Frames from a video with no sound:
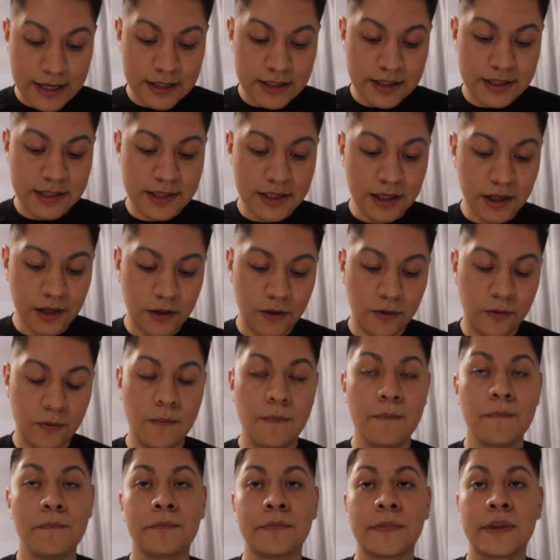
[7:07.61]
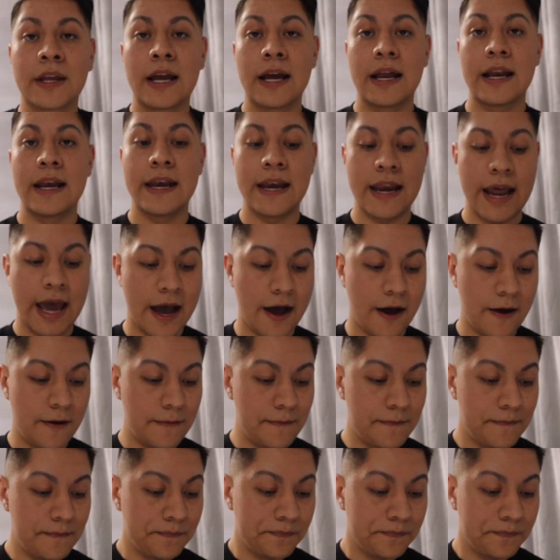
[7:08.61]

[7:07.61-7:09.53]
So now,